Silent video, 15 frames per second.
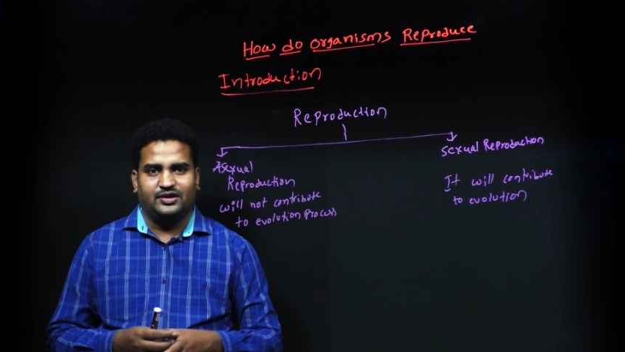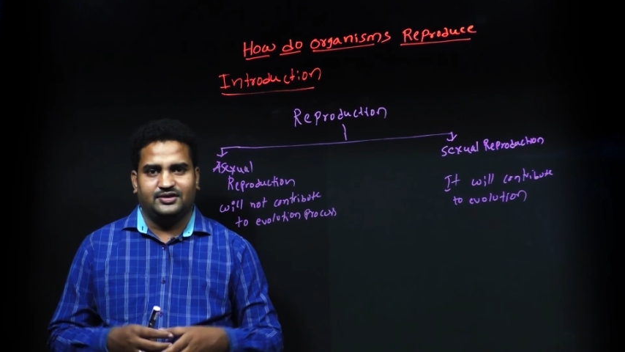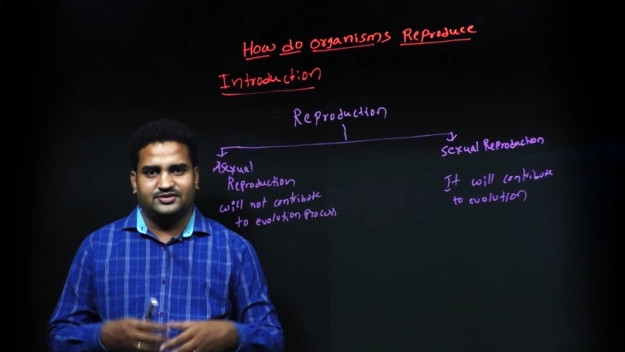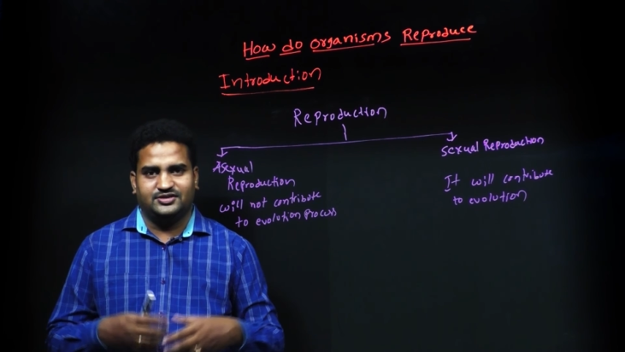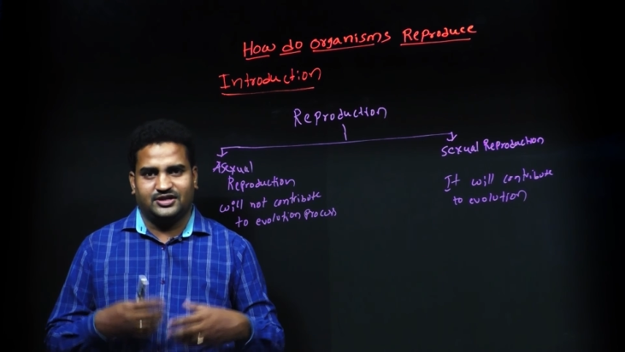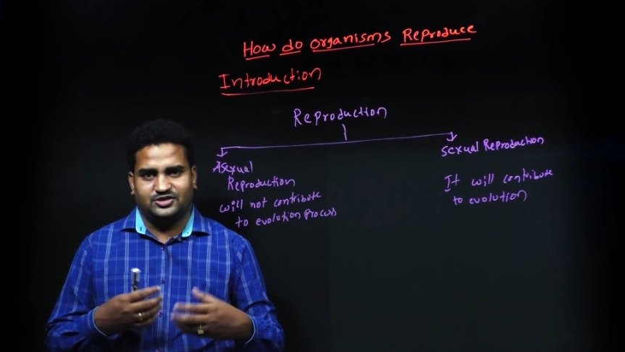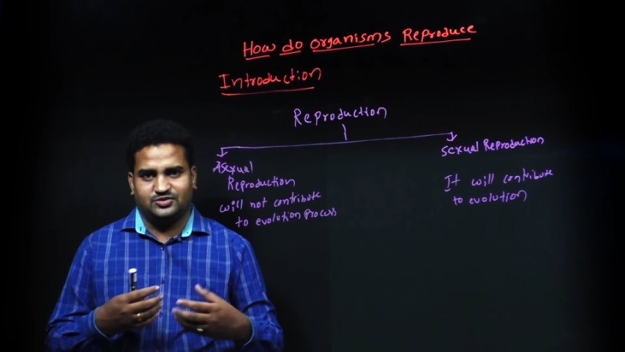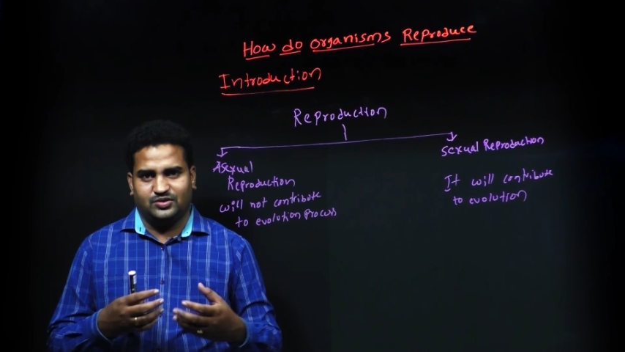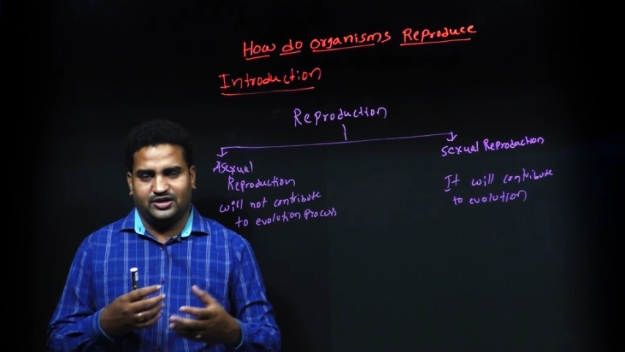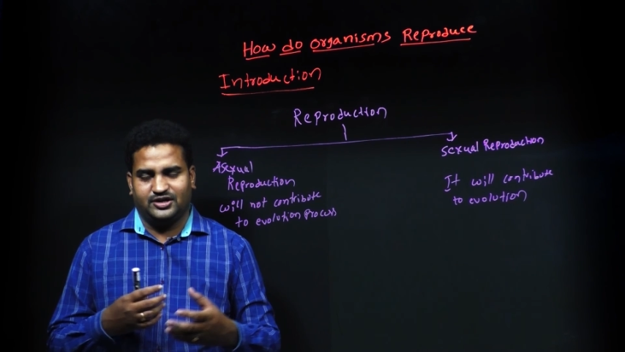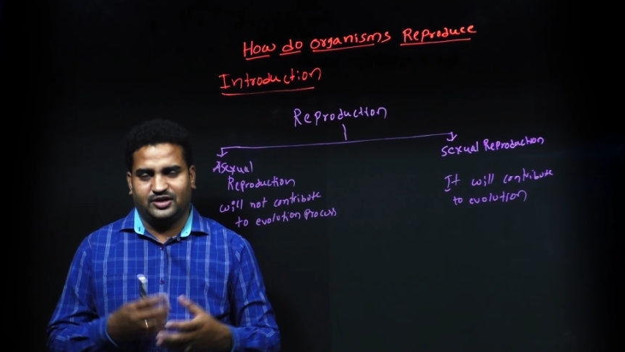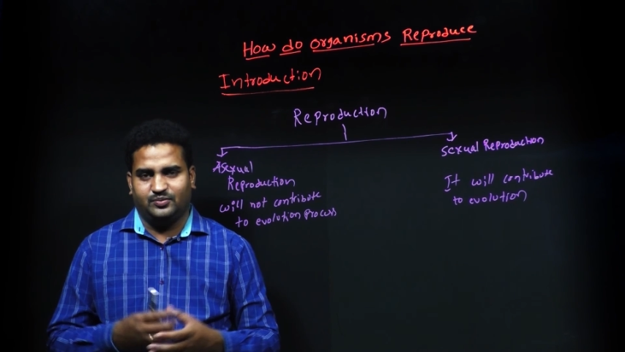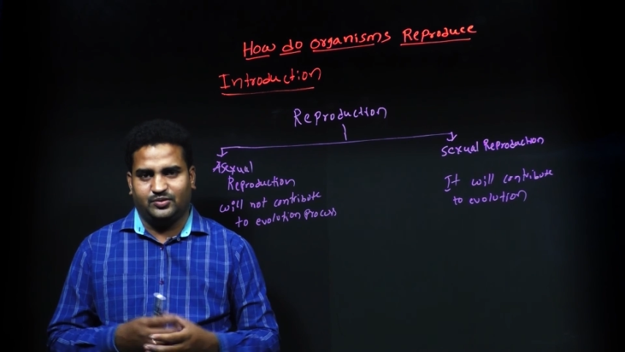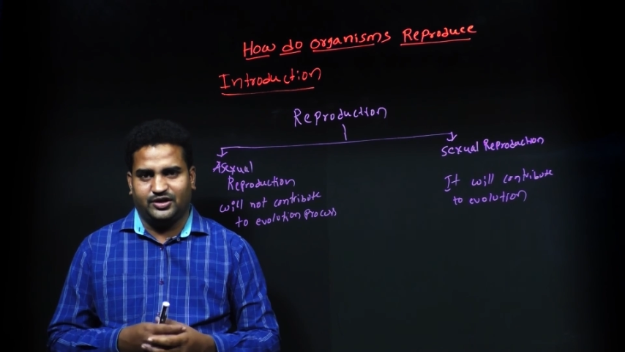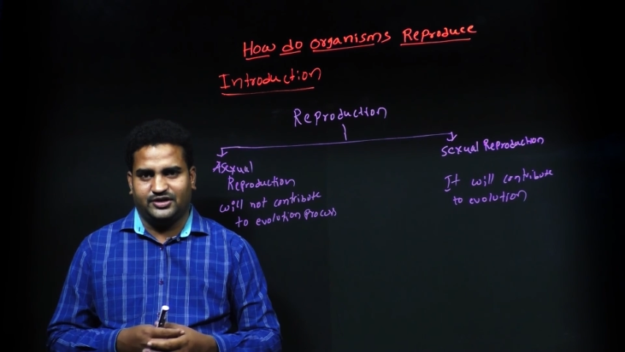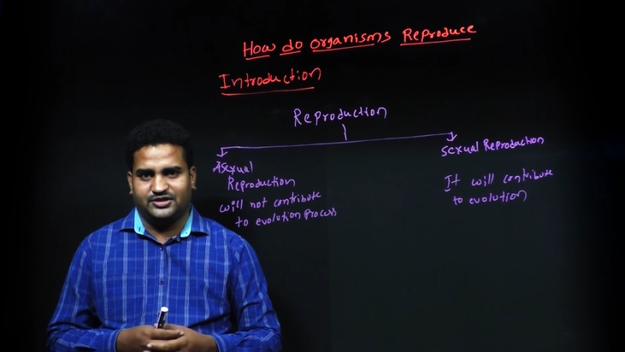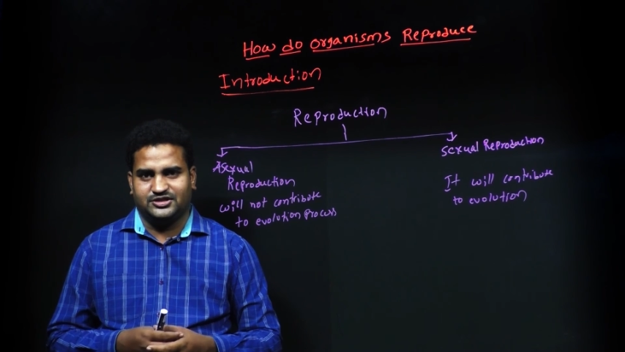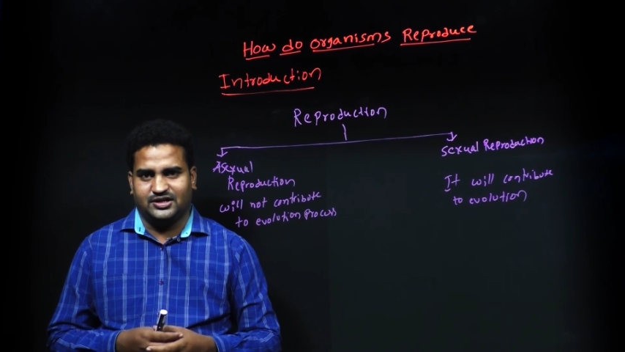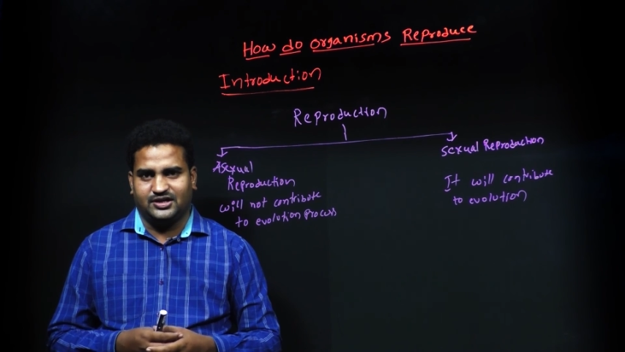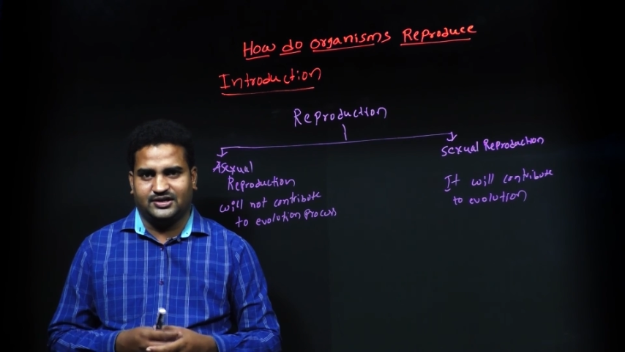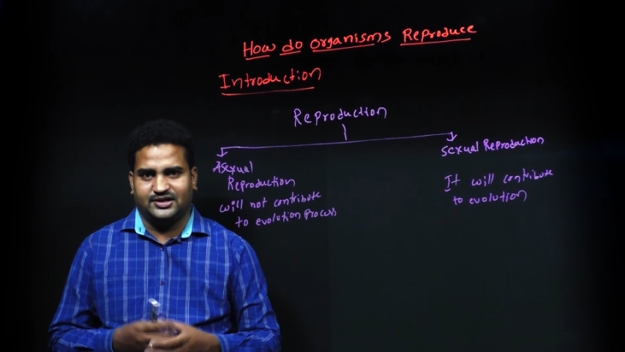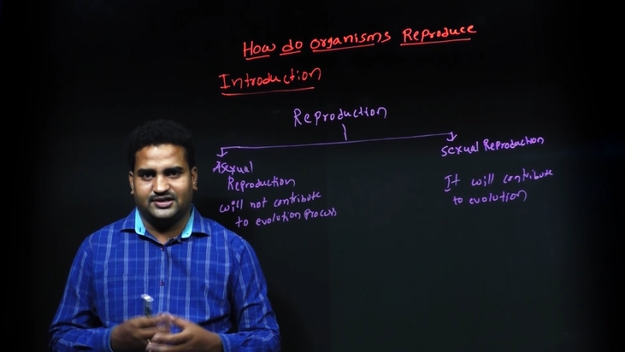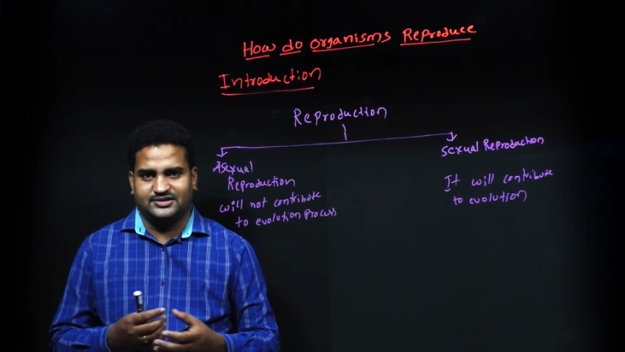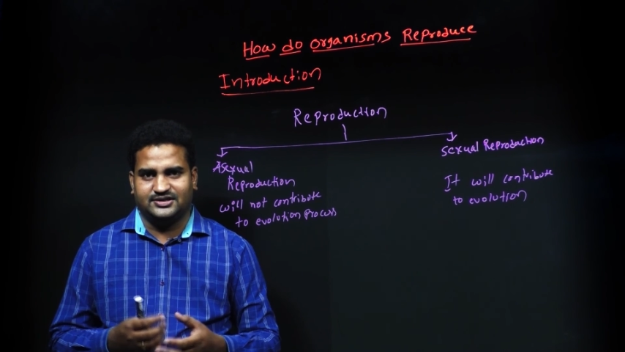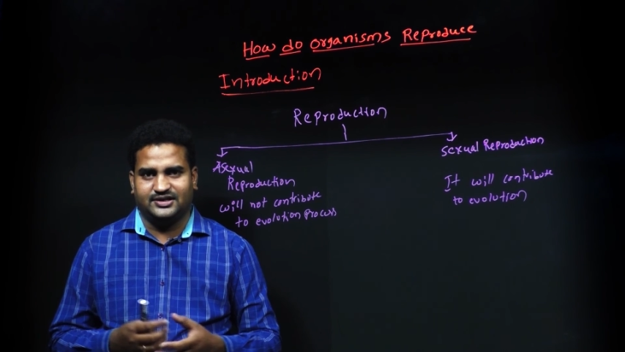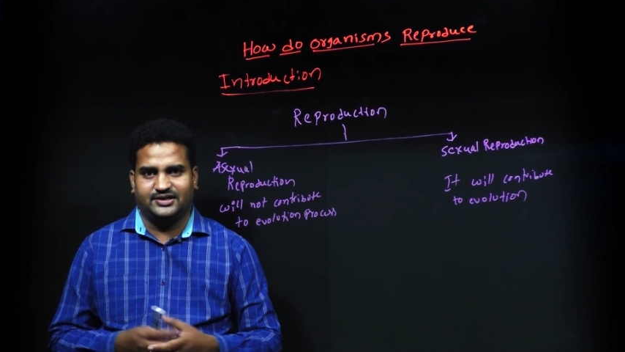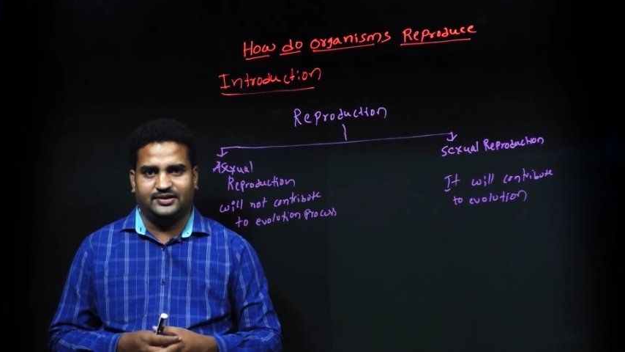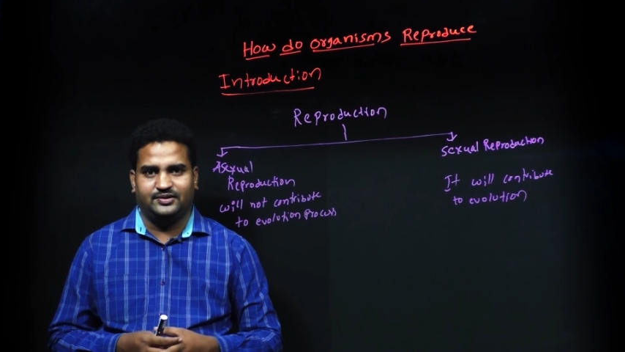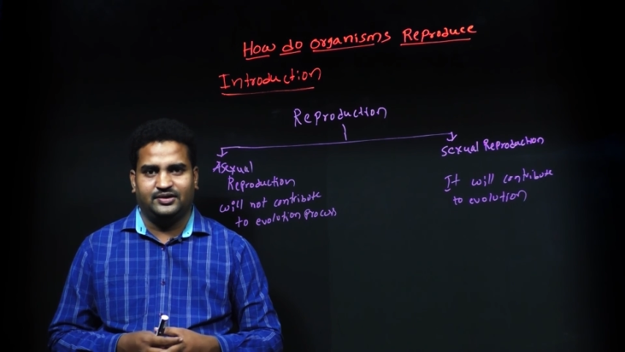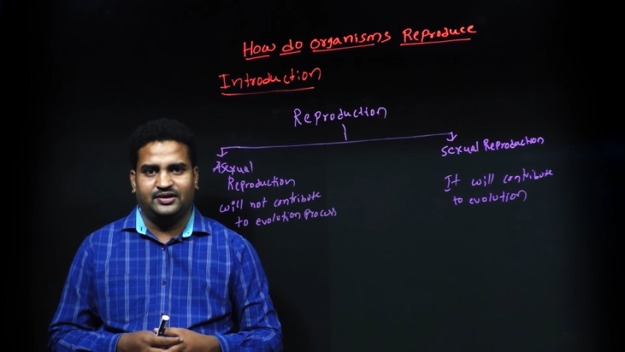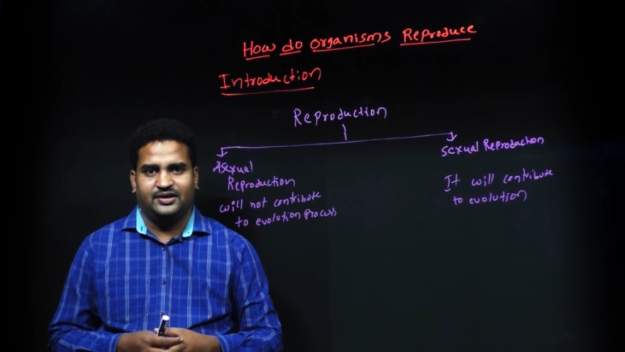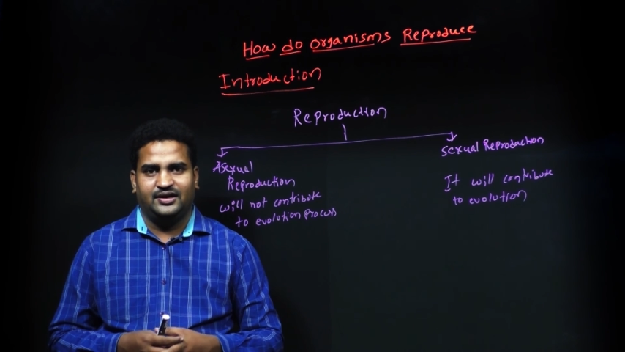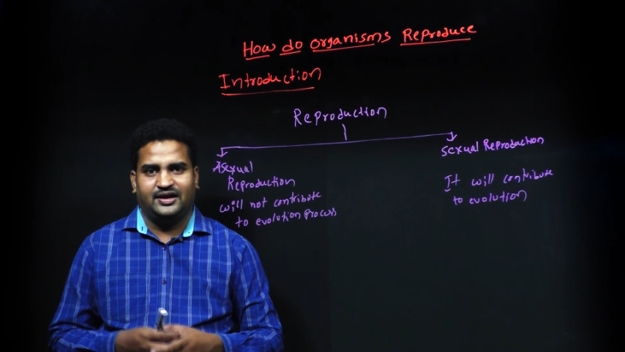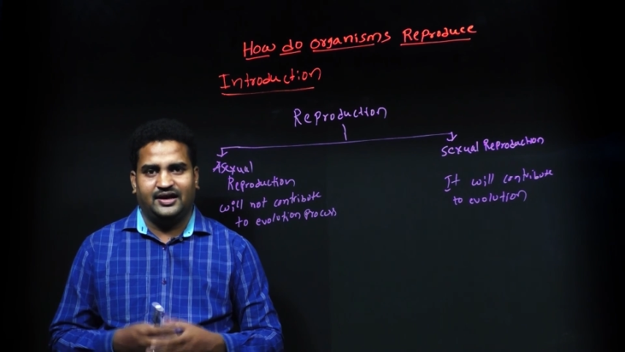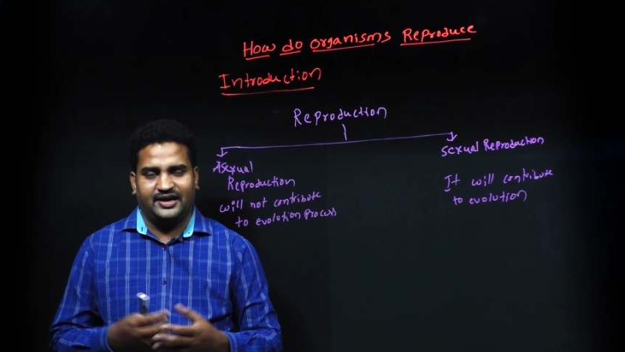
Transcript: Sexual reproduction occurs in